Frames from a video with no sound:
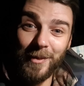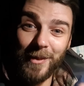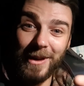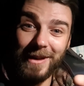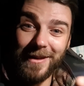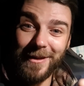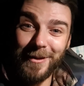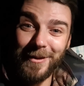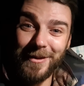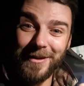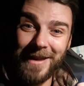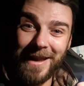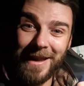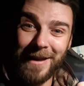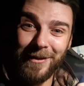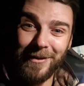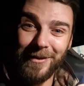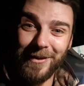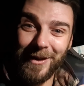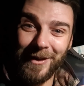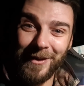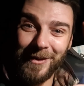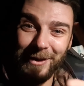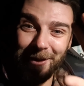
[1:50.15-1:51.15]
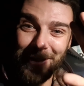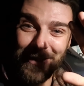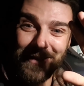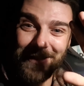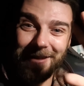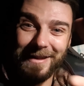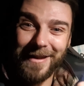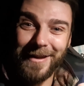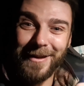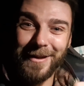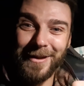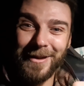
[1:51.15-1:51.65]
It's all safe, I've got it
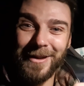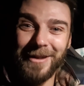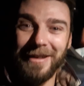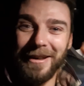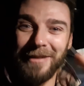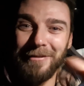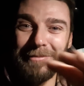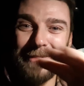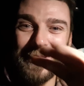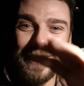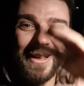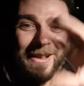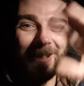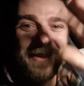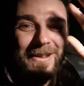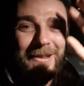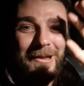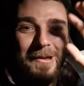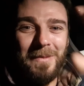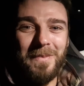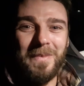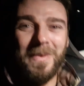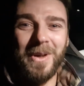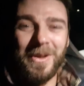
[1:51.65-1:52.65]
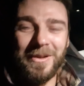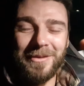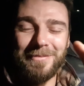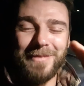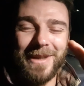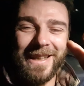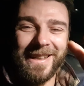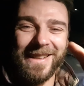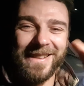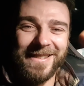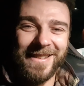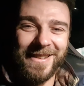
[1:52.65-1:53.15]
secure, I've got a load of compost
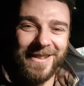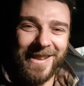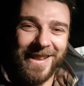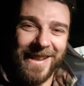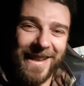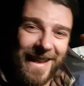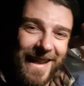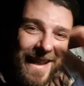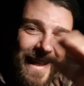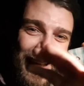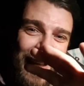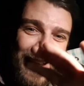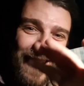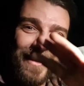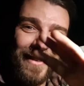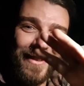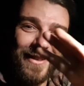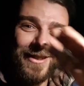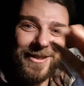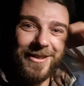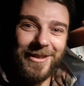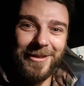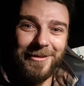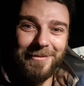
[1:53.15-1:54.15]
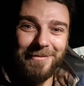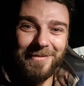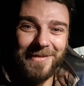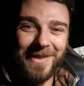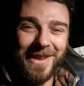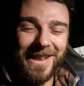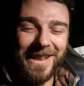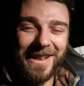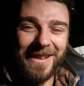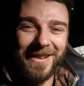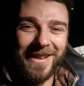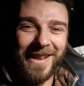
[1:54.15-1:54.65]
bags on it, so it shouldn't be
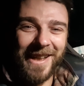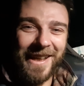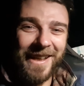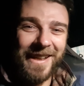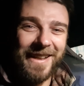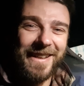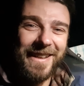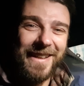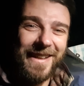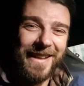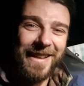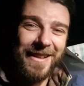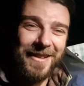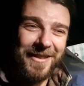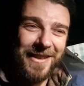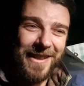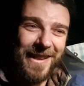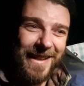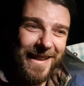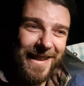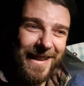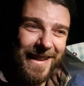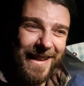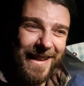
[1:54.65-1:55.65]
going anywhere.